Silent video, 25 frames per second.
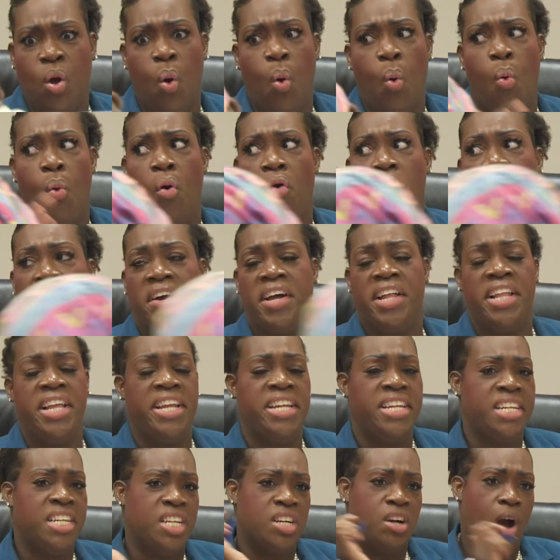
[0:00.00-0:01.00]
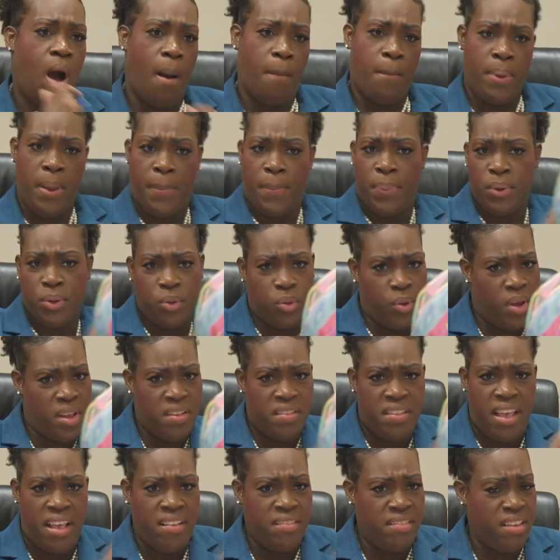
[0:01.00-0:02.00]
of overcleaning. I got people doing
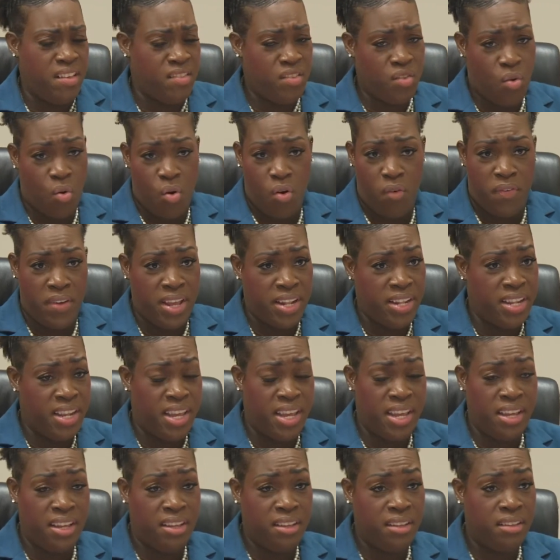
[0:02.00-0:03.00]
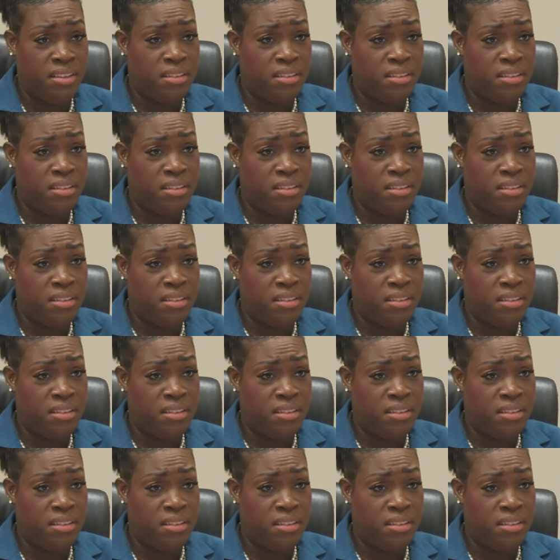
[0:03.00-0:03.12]
since this COVID thing.